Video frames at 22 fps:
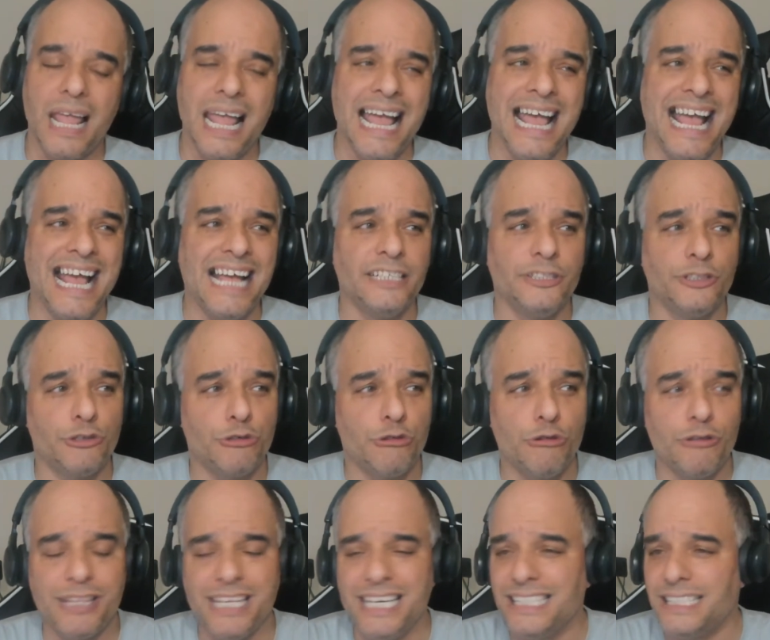and
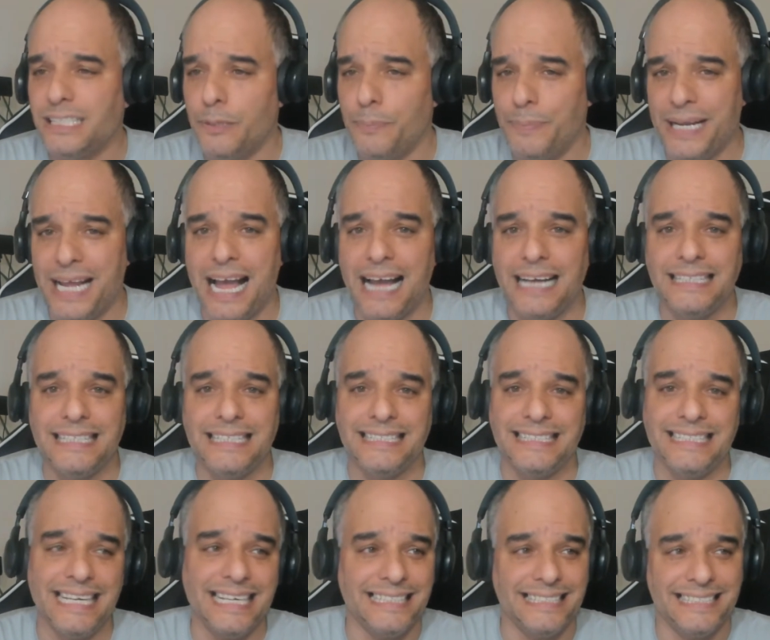truth is, the behind the
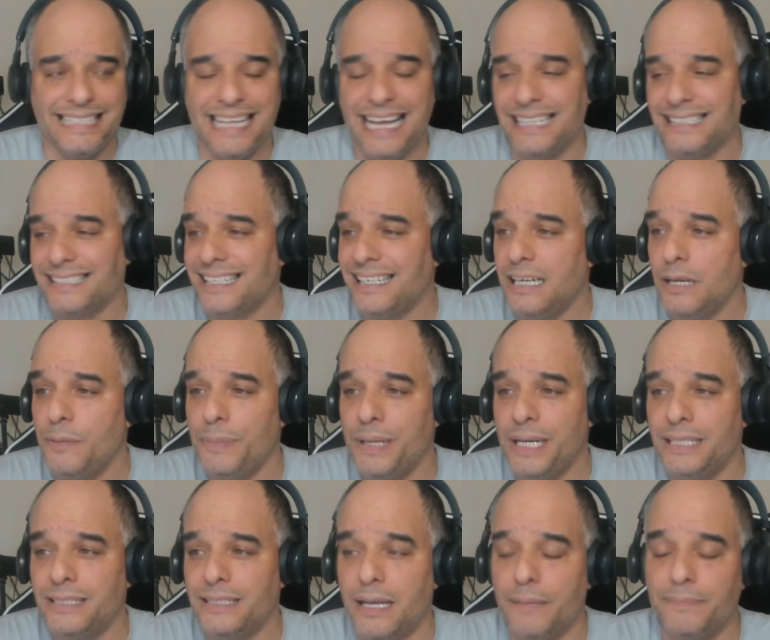scenes, that's going to be
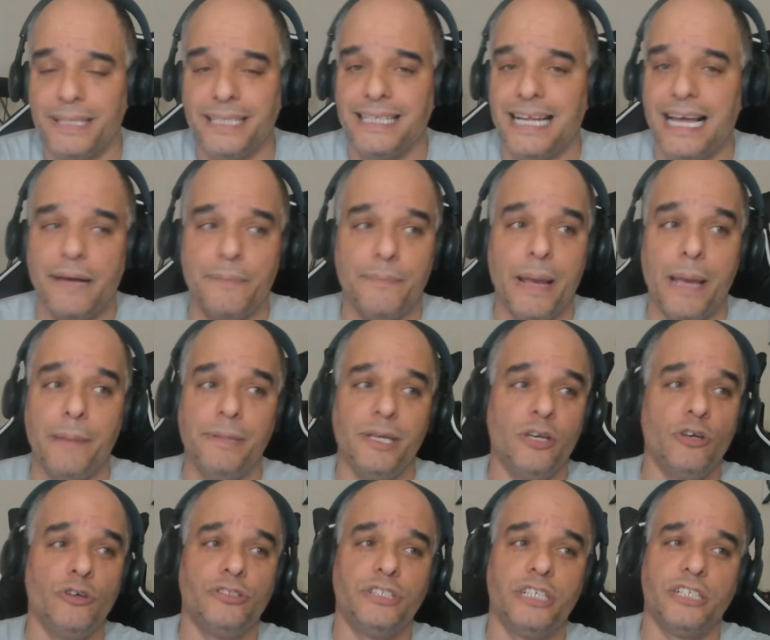something that maybe
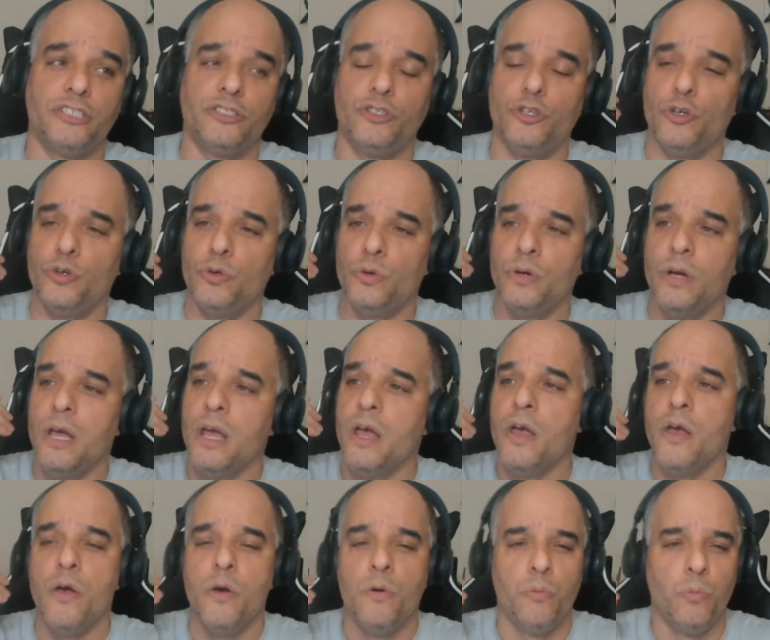you just do
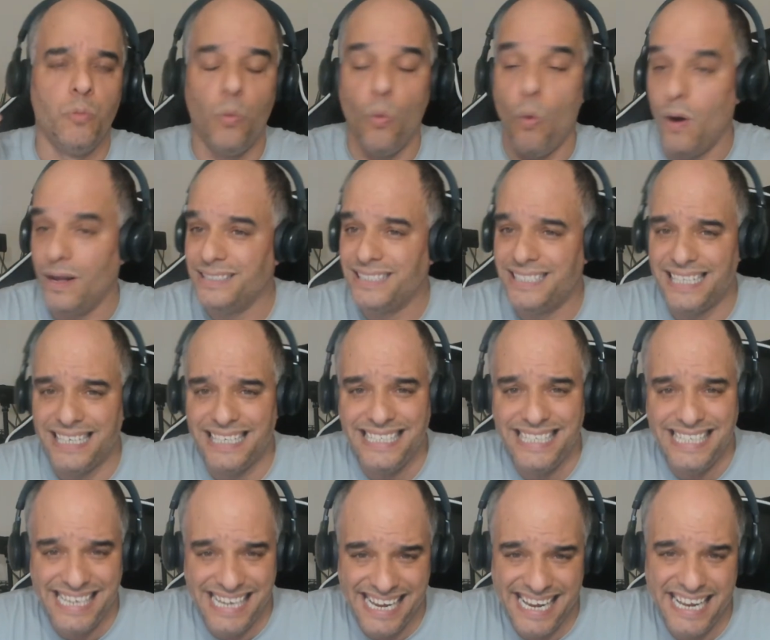once a
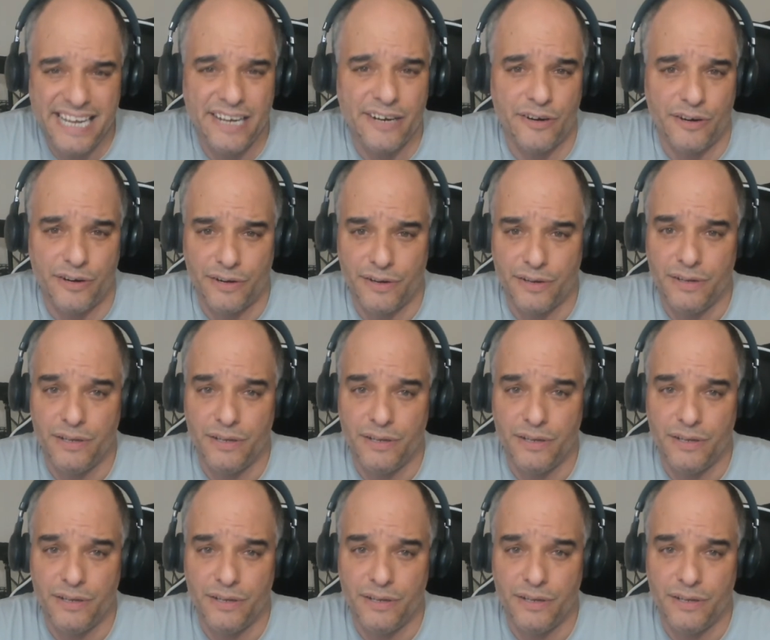year.